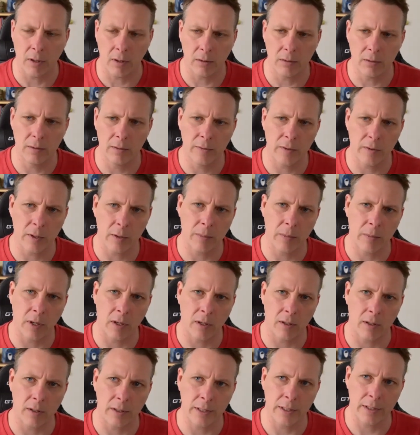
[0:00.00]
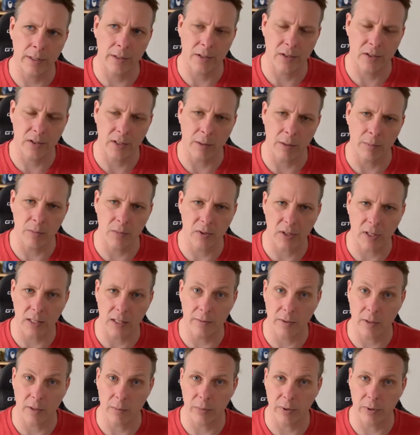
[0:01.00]
All of them are in some state
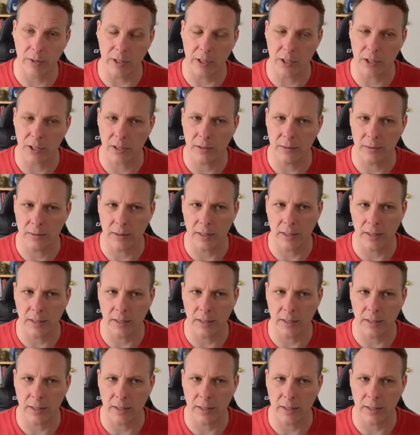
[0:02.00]
of completion.